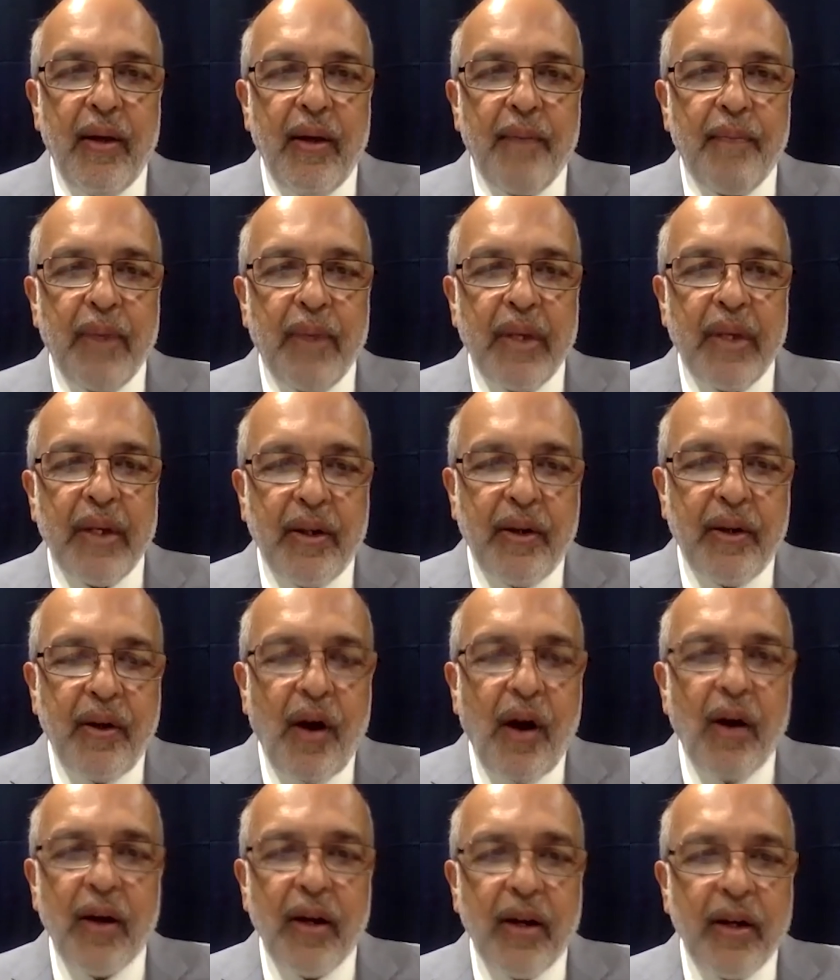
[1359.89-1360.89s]
But
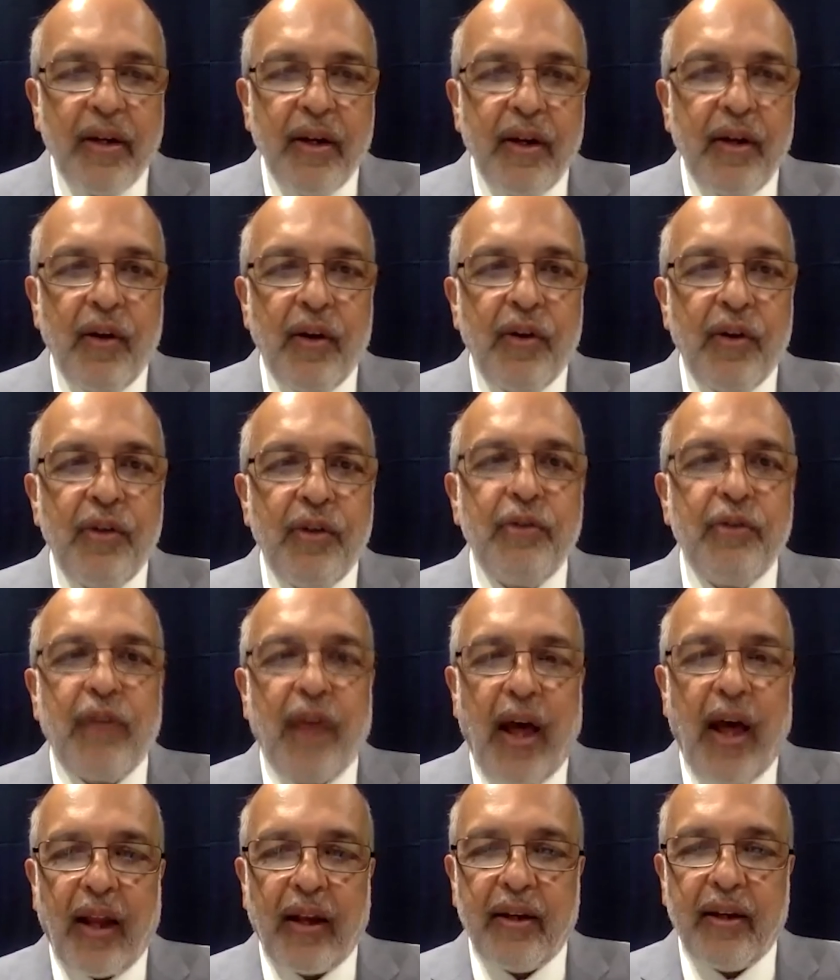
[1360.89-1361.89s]
God did not do
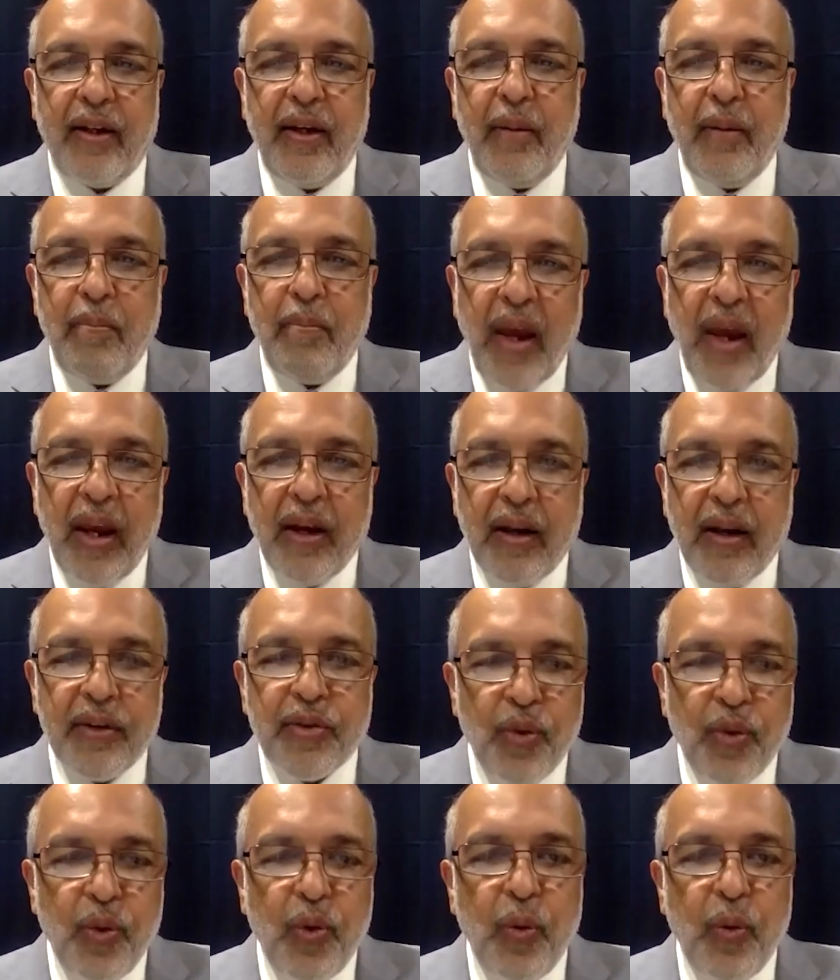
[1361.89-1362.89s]
that. He made
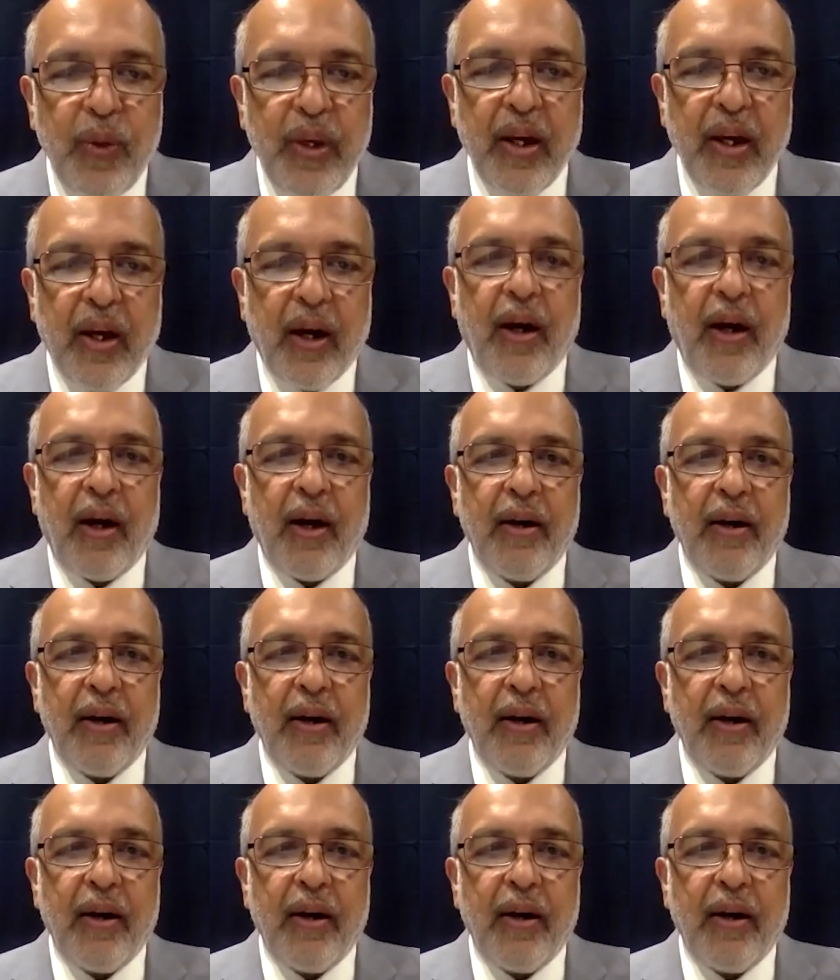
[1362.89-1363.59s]
us who we are.